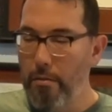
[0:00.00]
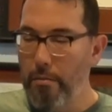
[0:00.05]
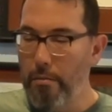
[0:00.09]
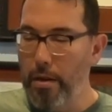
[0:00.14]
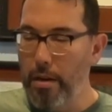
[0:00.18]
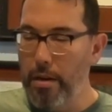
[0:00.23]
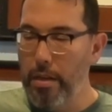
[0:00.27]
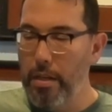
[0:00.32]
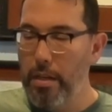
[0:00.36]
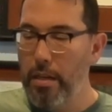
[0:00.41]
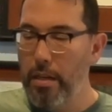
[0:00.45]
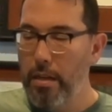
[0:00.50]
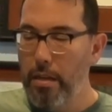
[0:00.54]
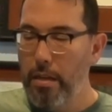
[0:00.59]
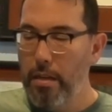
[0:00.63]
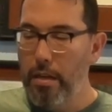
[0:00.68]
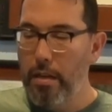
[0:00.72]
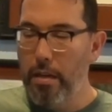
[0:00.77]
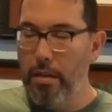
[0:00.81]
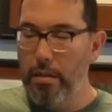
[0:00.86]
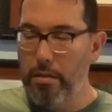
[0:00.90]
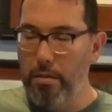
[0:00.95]
1 E,
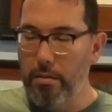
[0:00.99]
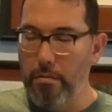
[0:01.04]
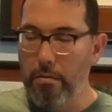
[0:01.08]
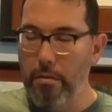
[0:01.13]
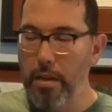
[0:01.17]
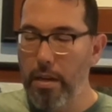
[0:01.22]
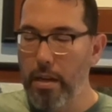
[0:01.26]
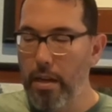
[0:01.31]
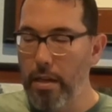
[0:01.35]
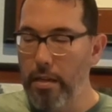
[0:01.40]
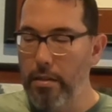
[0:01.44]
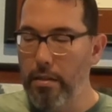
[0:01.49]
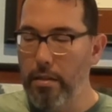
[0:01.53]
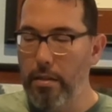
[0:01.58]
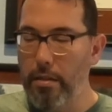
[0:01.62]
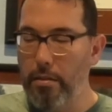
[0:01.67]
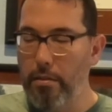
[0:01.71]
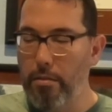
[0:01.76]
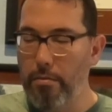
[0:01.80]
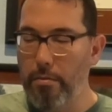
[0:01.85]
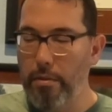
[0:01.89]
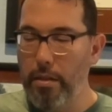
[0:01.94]
2 E,
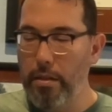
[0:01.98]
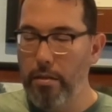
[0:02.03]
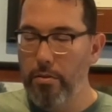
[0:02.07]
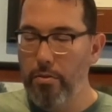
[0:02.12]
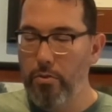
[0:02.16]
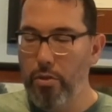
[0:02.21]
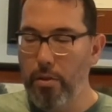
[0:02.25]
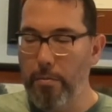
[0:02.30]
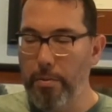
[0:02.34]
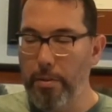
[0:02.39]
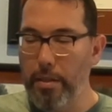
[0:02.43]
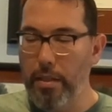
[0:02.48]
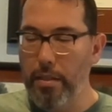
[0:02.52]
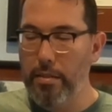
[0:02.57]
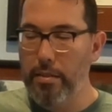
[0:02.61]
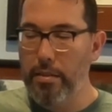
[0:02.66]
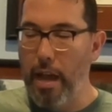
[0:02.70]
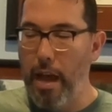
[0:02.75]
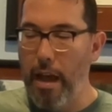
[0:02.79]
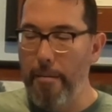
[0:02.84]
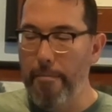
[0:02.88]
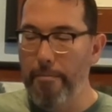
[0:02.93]
and 3 triplet
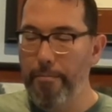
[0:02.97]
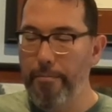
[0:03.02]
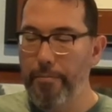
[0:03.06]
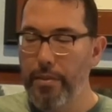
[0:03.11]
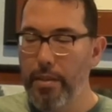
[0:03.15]
stop.